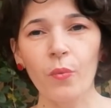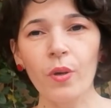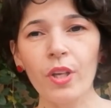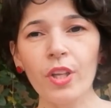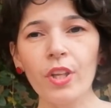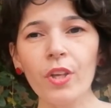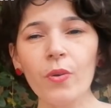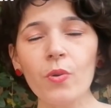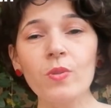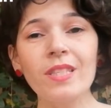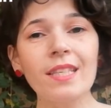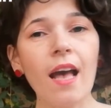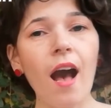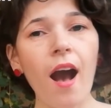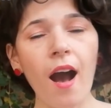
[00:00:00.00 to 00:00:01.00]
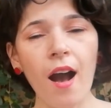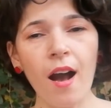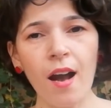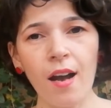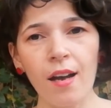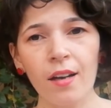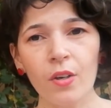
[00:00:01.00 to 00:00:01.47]
We use
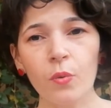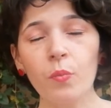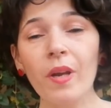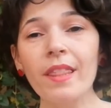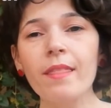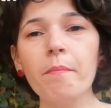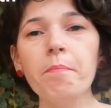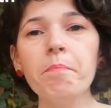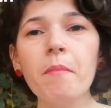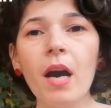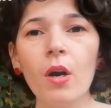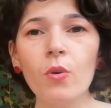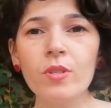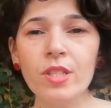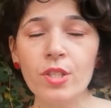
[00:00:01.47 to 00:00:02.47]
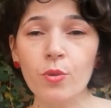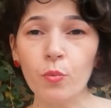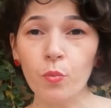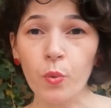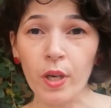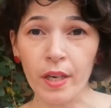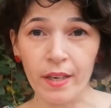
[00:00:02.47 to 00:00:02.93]
a with most
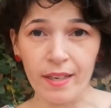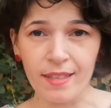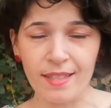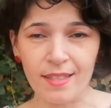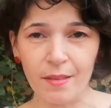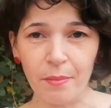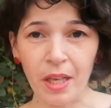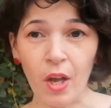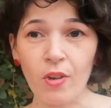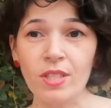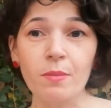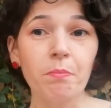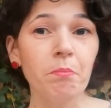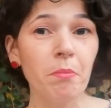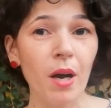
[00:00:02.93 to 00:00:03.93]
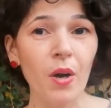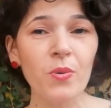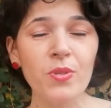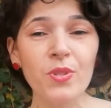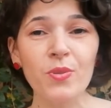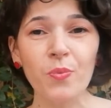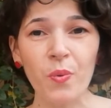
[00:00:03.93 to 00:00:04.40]
words because
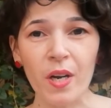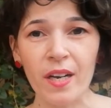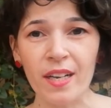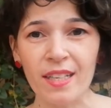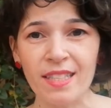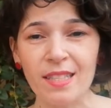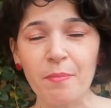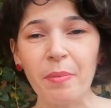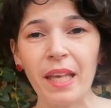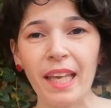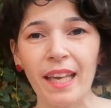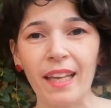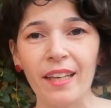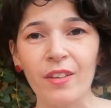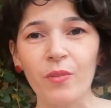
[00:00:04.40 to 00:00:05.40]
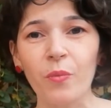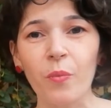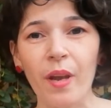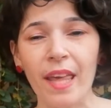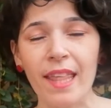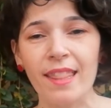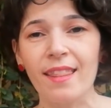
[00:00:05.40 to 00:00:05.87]
most words begin
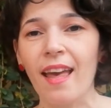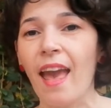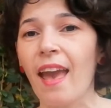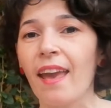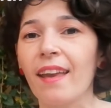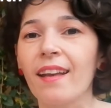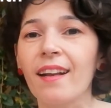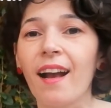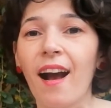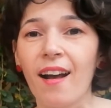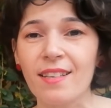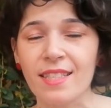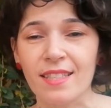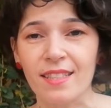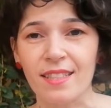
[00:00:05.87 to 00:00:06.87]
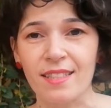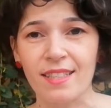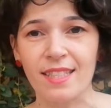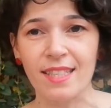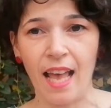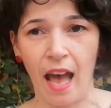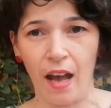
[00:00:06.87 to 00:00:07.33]
with a
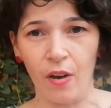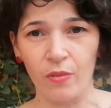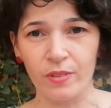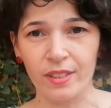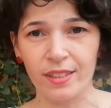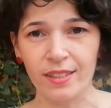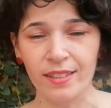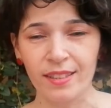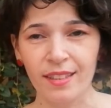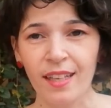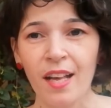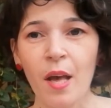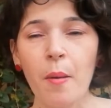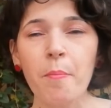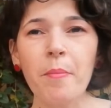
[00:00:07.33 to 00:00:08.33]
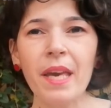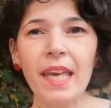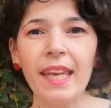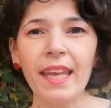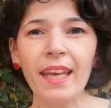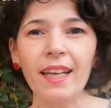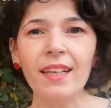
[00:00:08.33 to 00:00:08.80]
consonant sound,
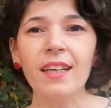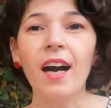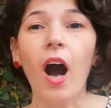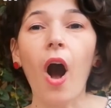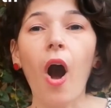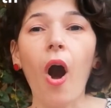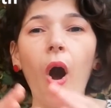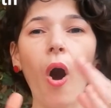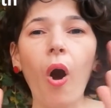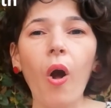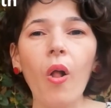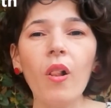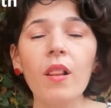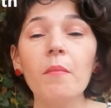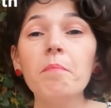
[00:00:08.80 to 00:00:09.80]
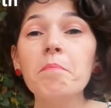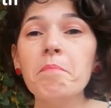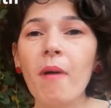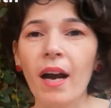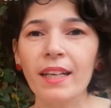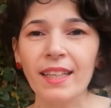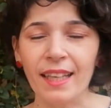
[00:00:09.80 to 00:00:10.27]
meaning all
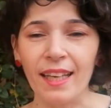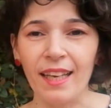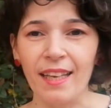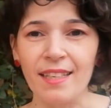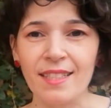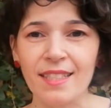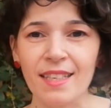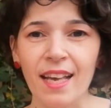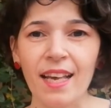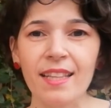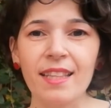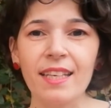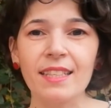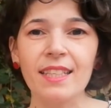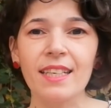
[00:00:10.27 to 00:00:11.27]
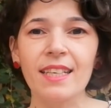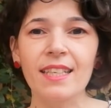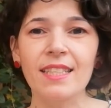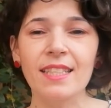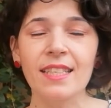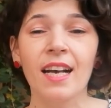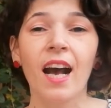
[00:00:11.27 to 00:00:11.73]
monkeys, that
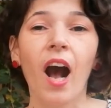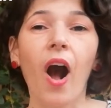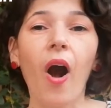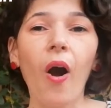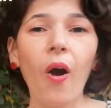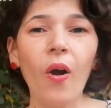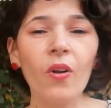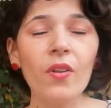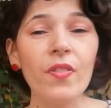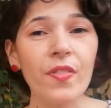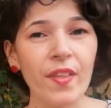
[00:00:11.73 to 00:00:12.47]
is, all